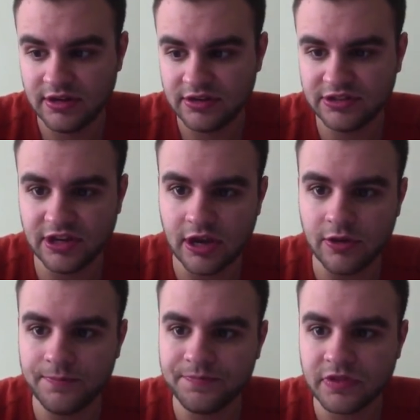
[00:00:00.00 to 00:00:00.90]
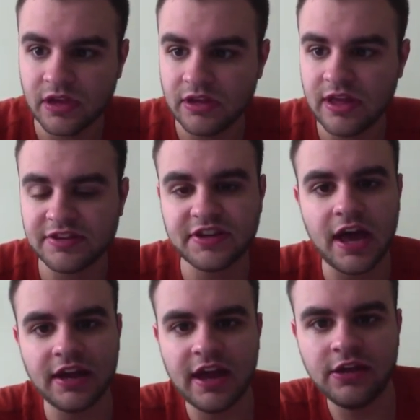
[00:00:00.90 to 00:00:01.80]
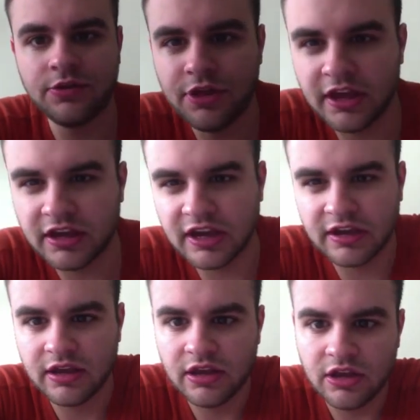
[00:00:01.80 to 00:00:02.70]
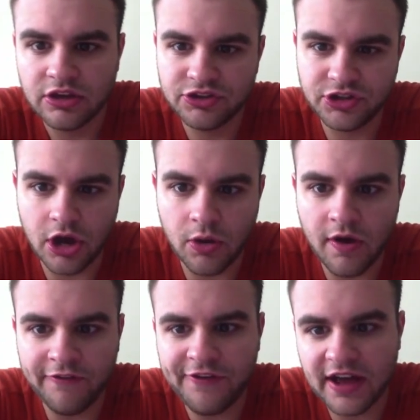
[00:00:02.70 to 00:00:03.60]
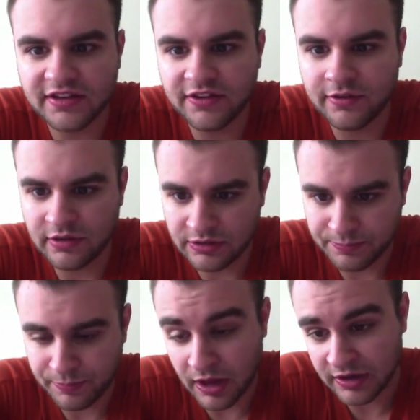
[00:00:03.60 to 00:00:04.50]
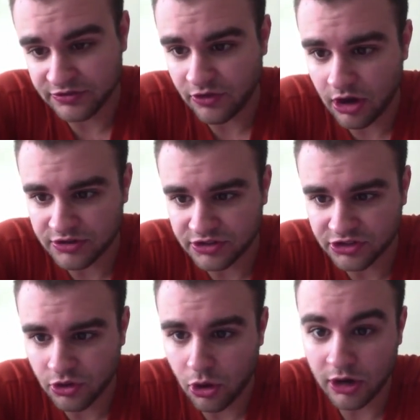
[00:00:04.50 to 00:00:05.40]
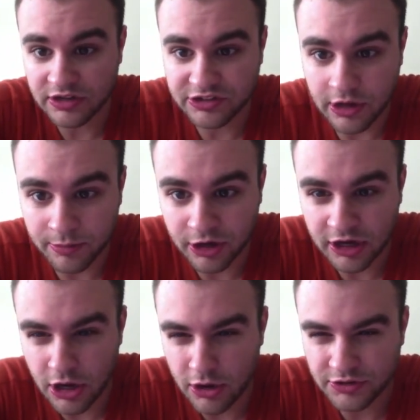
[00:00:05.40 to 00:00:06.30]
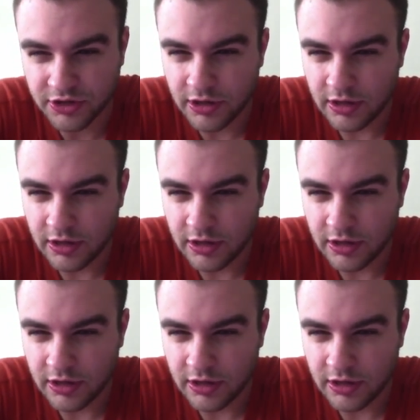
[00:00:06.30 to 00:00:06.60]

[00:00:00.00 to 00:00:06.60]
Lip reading: So that's got to get you thinking. So effective, but as far as the scoring summary goes,